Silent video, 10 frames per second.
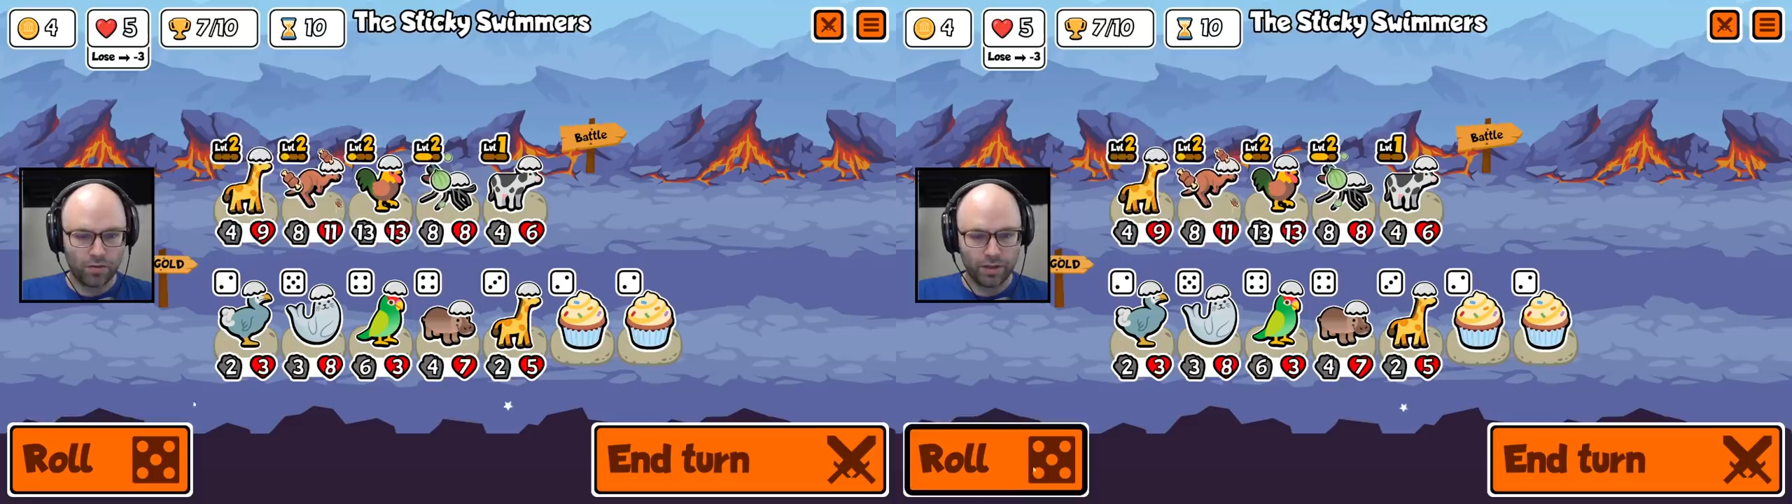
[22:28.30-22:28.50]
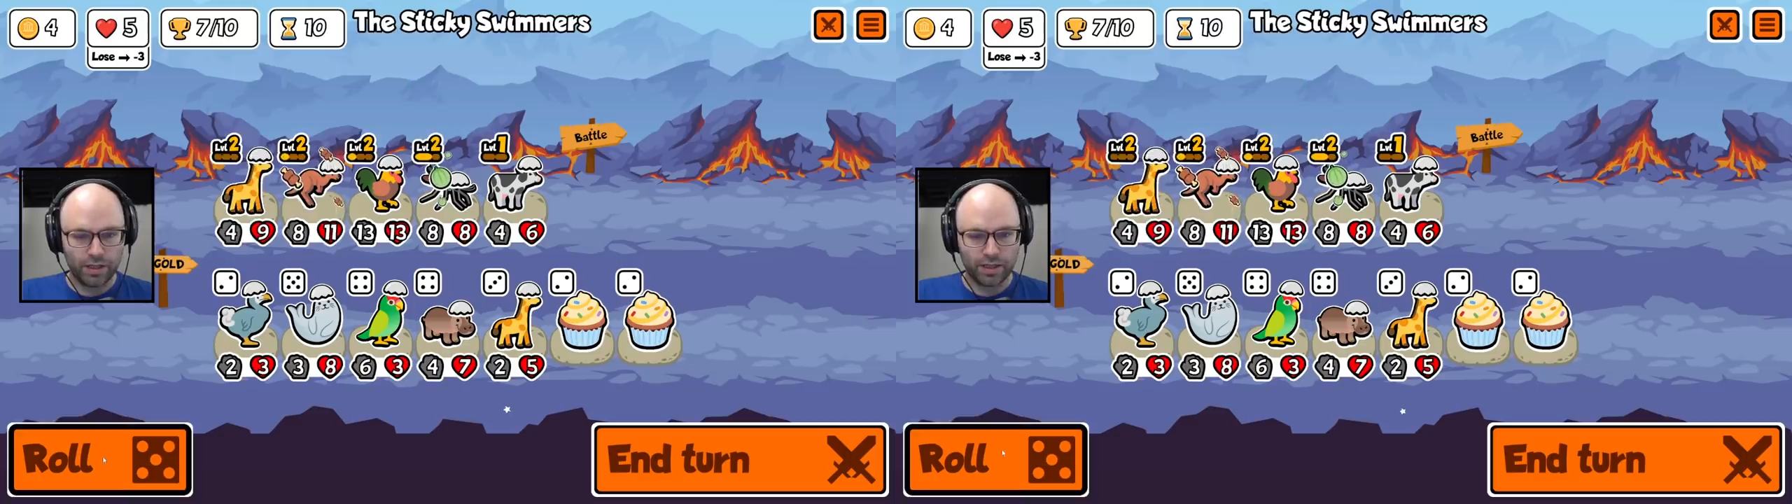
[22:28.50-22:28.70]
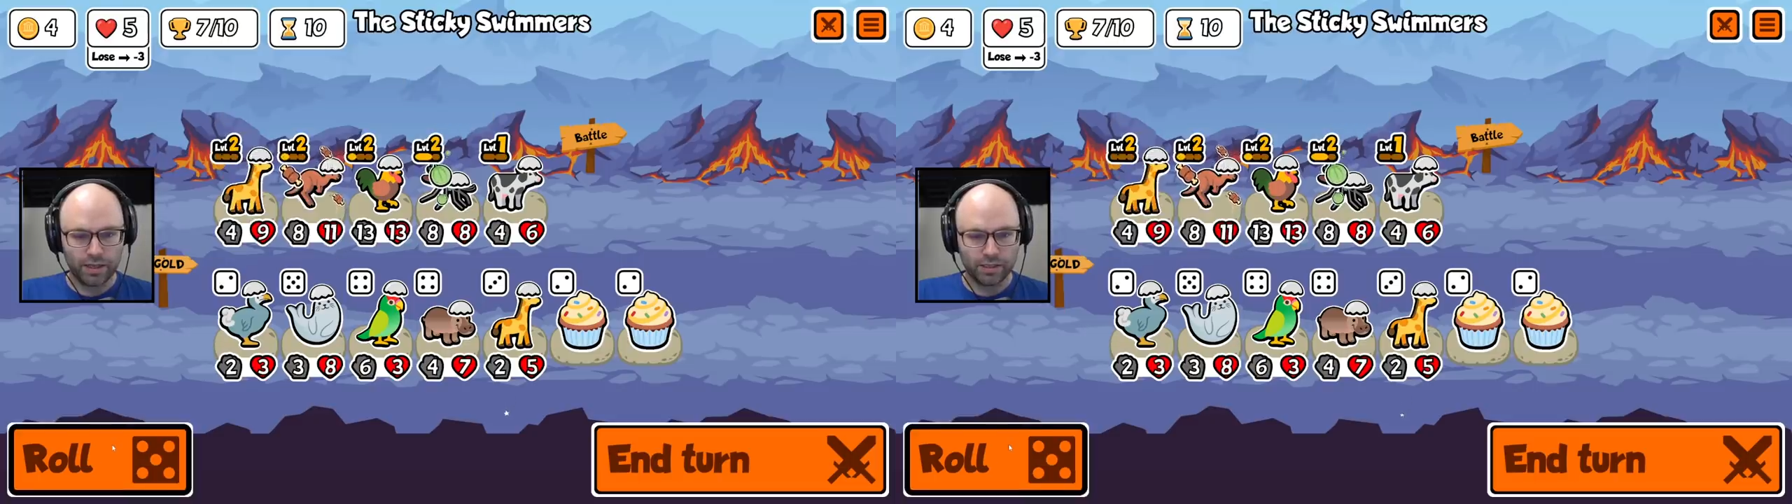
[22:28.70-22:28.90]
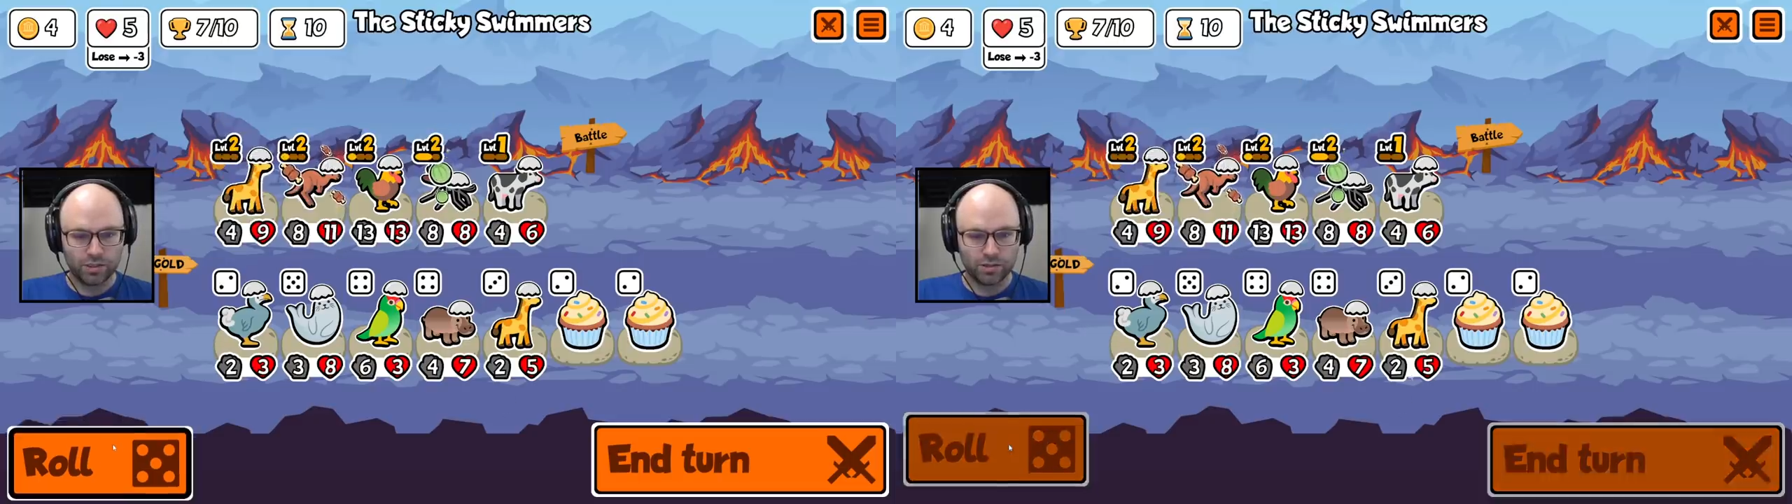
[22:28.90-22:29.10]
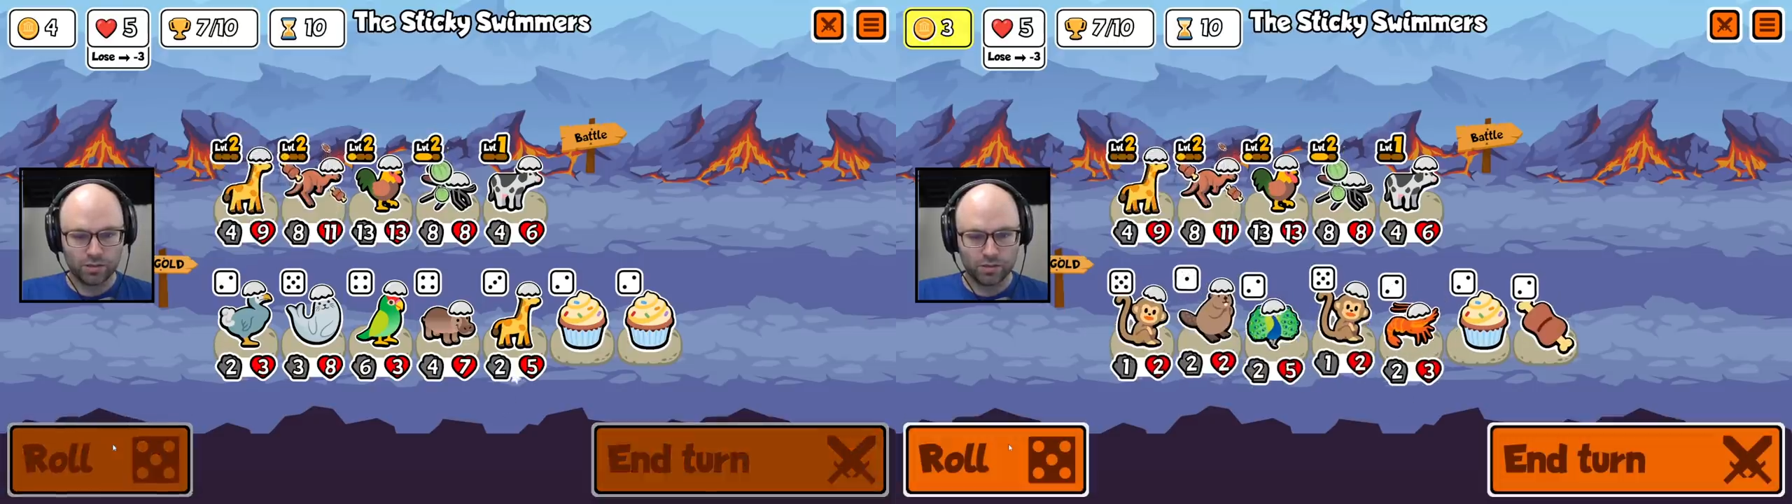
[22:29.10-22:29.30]
really think
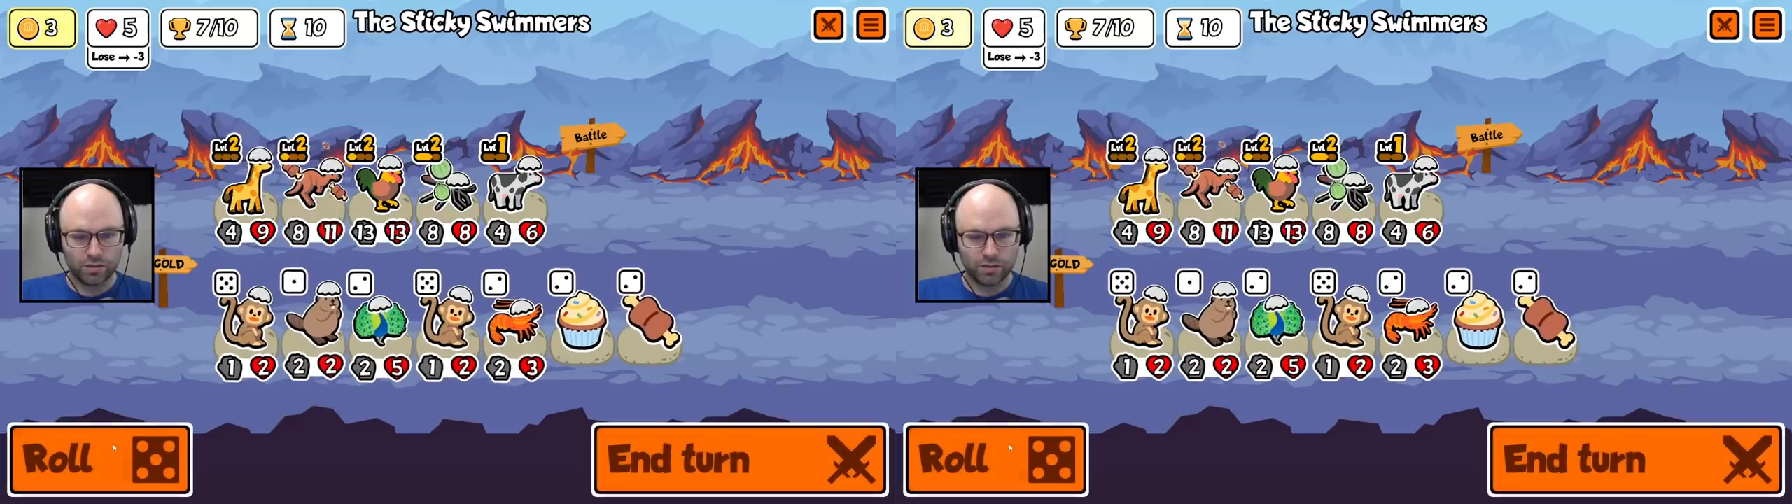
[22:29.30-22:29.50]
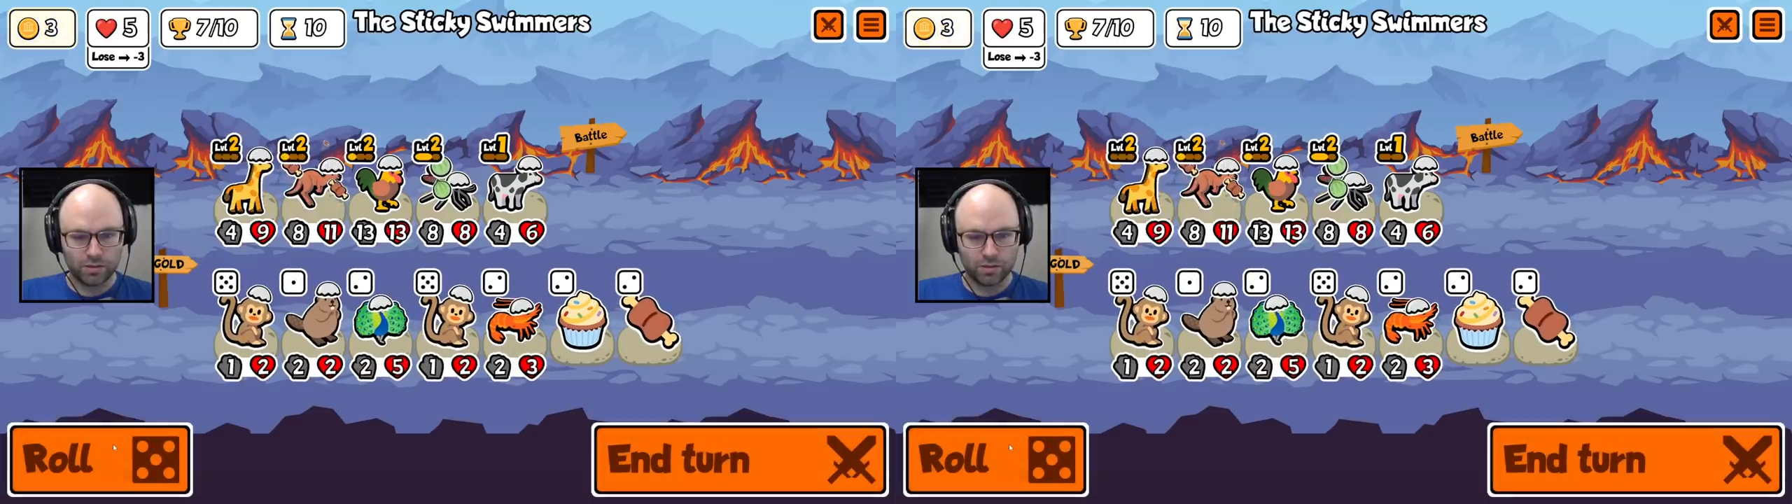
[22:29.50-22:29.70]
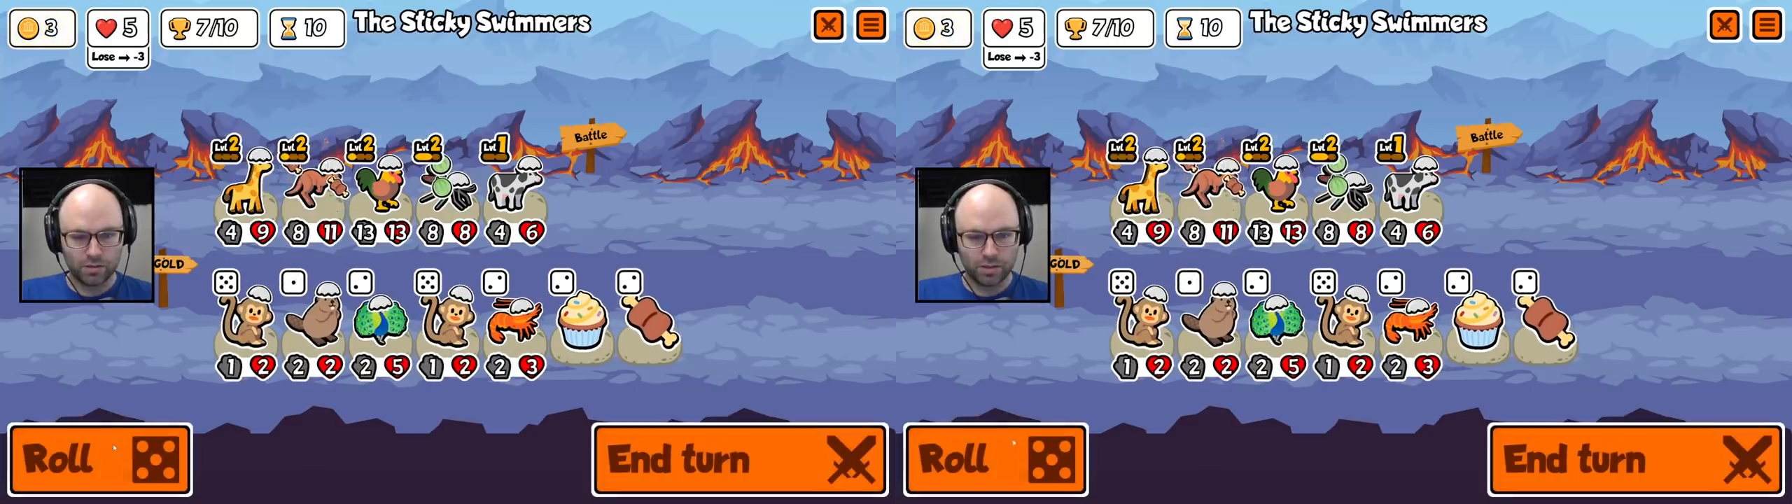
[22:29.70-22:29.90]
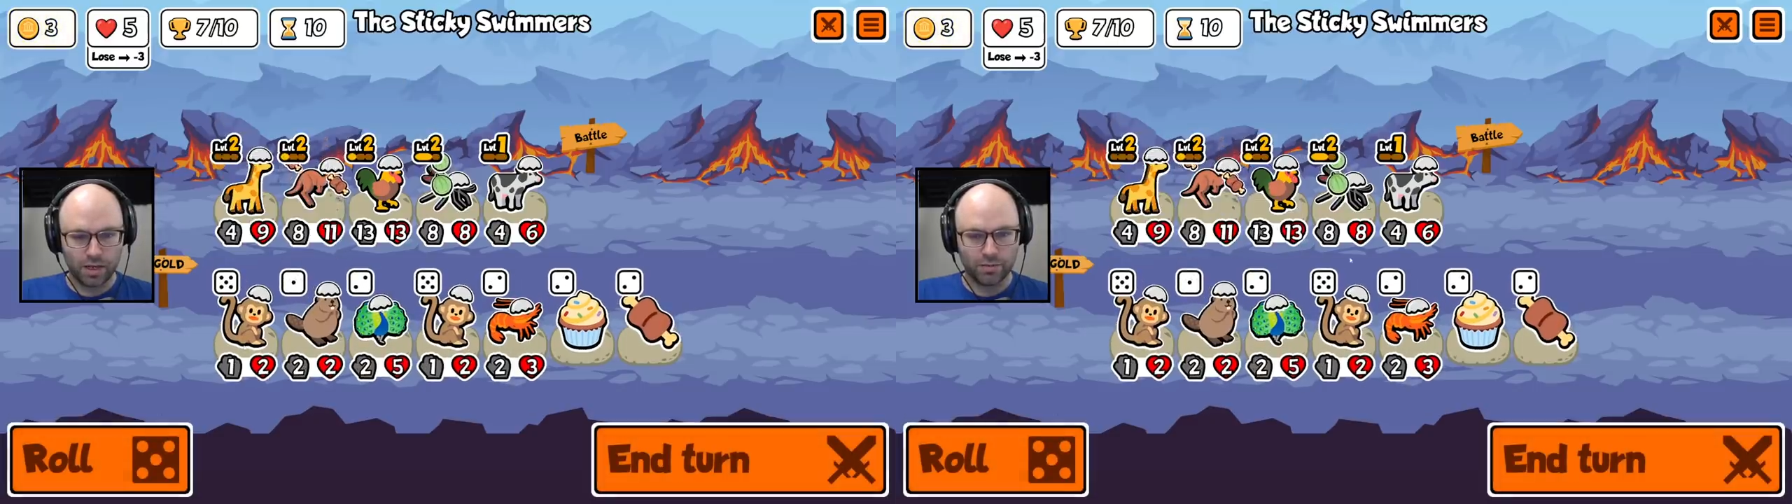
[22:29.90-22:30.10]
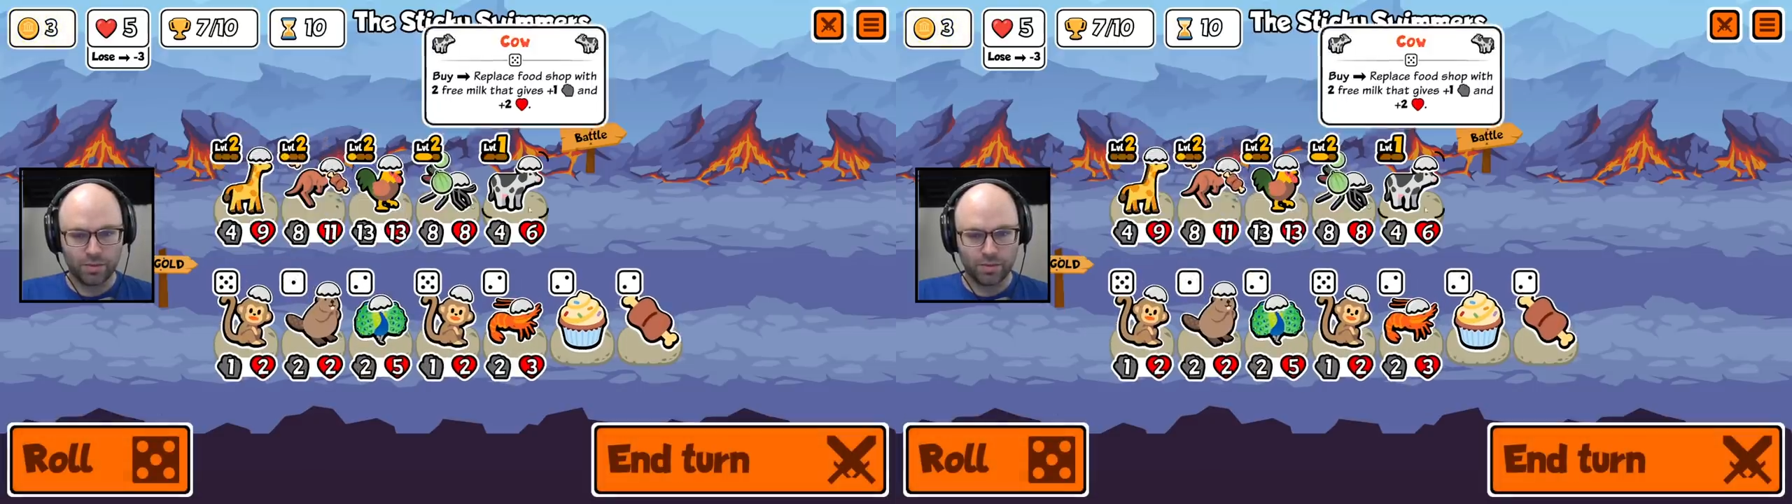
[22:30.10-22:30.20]
it's uh,